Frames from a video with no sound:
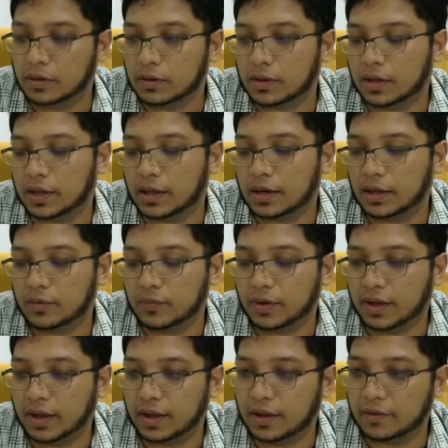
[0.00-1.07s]
Okay, and then
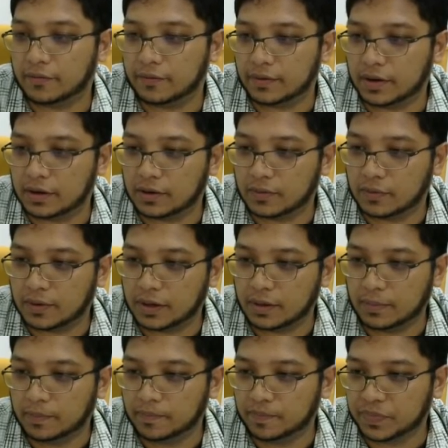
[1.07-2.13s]
we have another one,
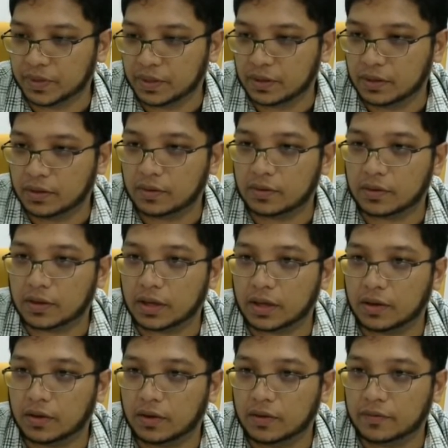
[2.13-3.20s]

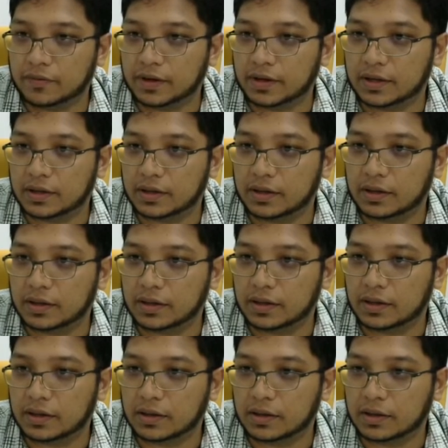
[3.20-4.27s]
okay, of
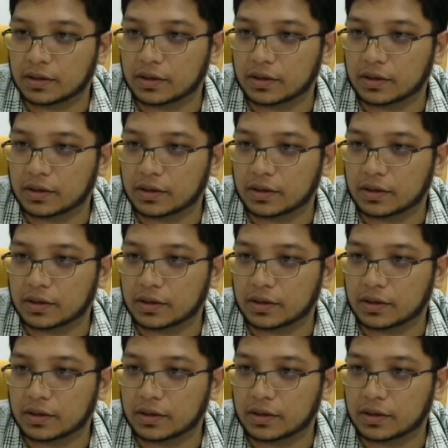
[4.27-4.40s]
the